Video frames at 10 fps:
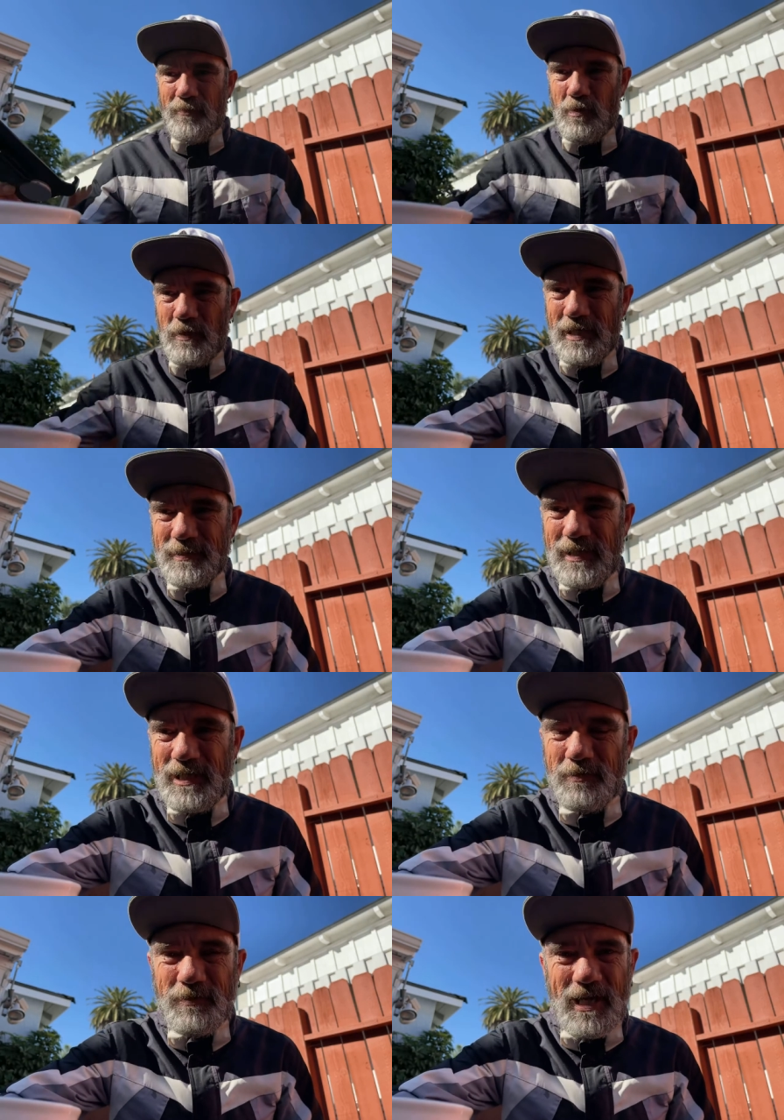well, I
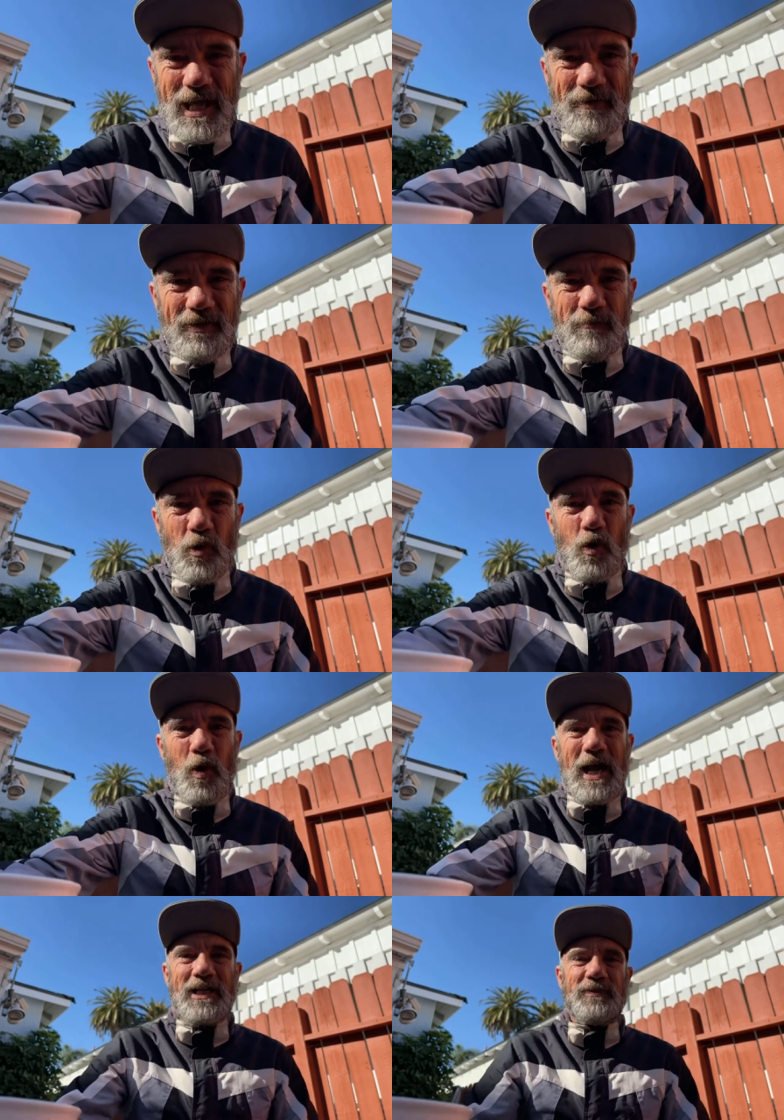don't want to have any more
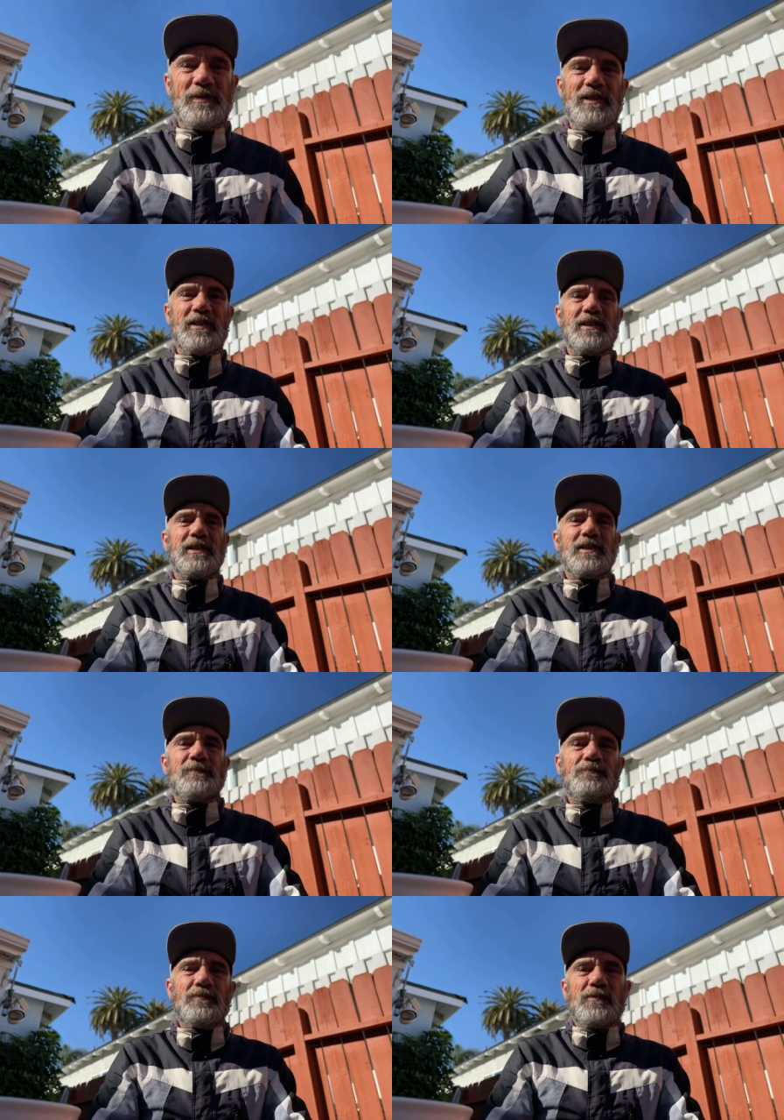harassment.
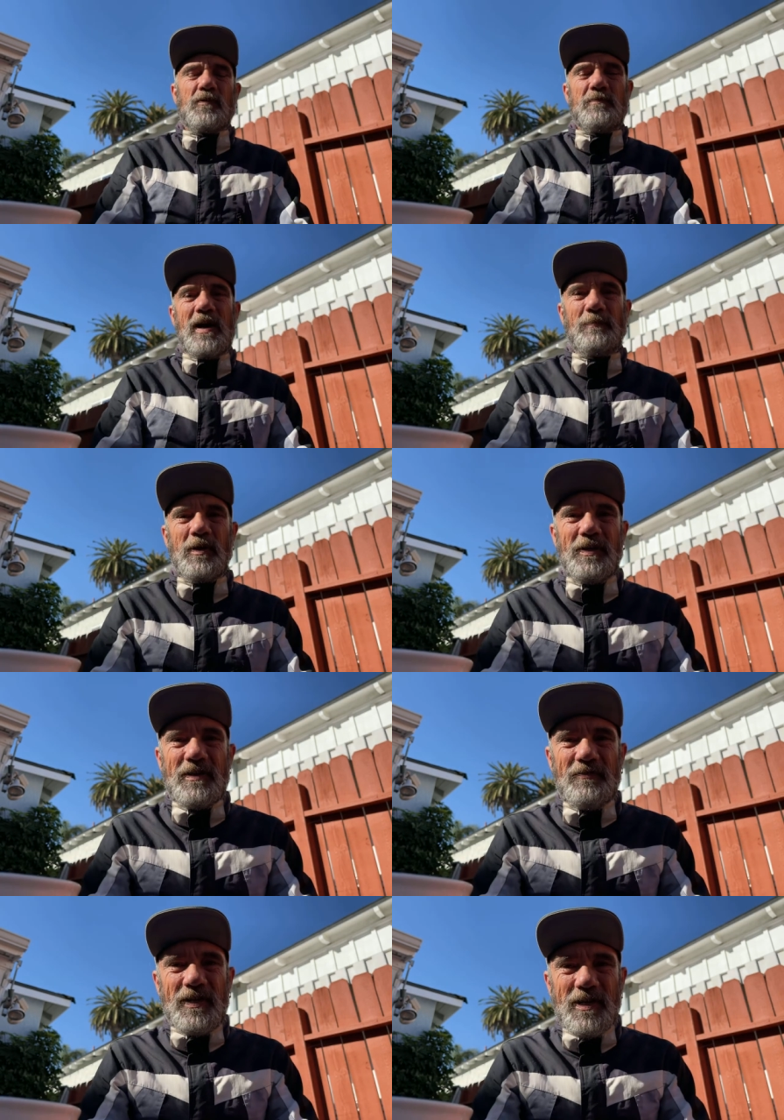I'm uploading a
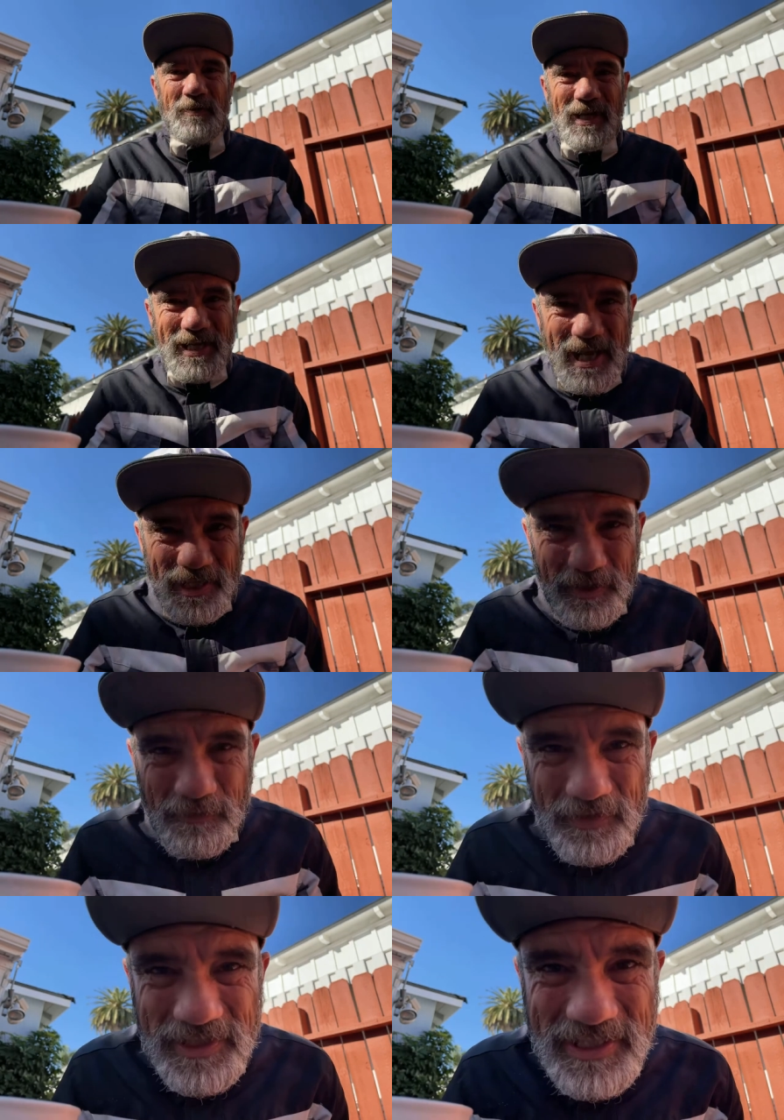video. I can't get
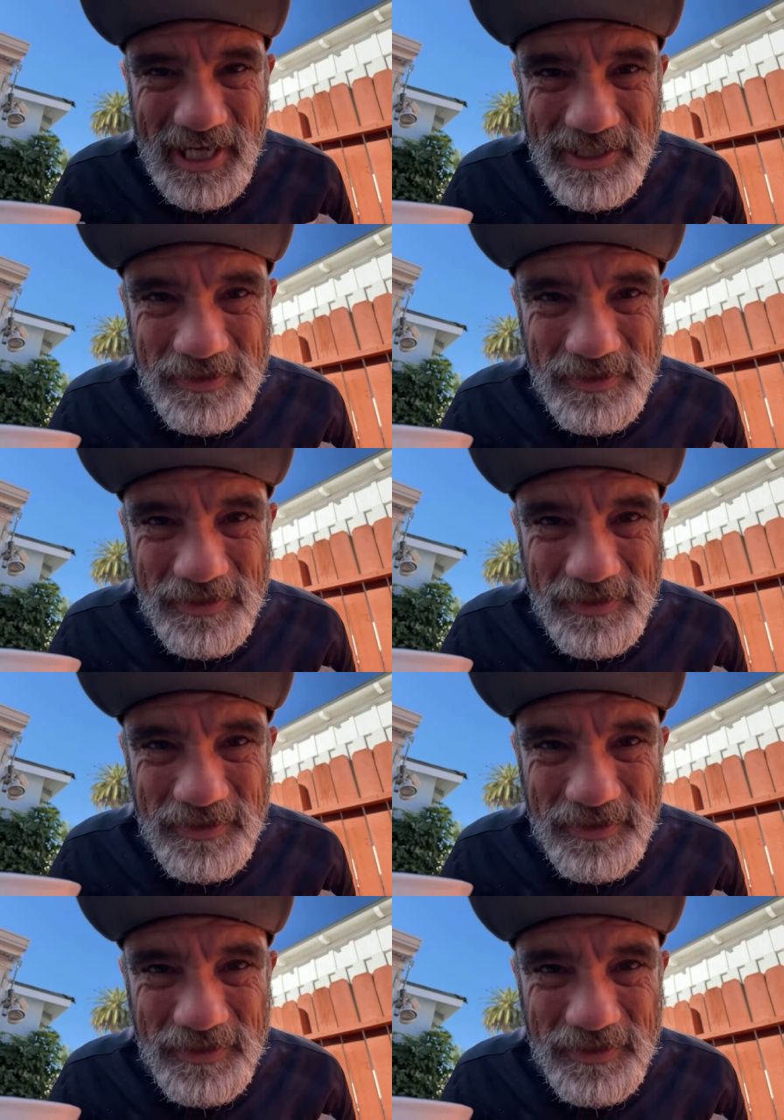over the size